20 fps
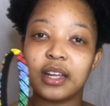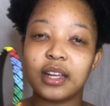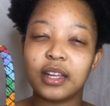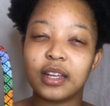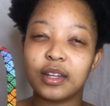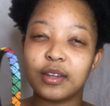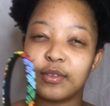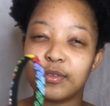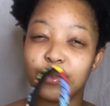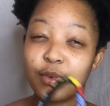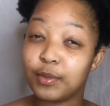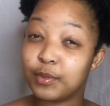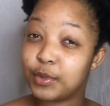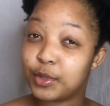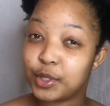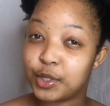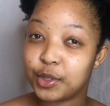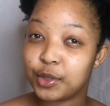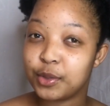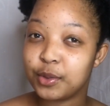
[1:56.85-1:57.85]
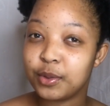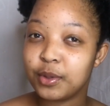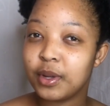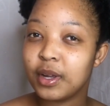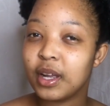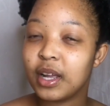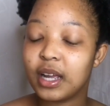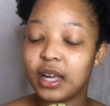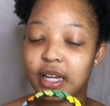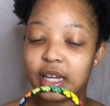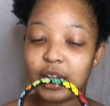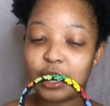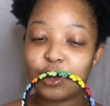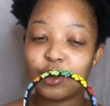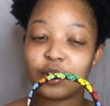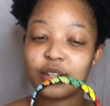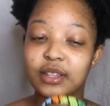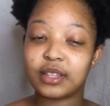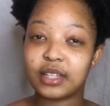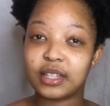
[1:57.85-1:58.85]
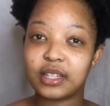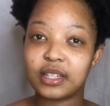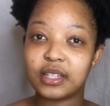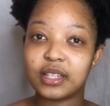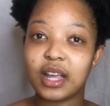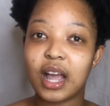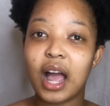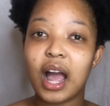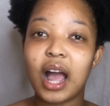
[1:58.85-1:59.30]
in form 2 and I got this.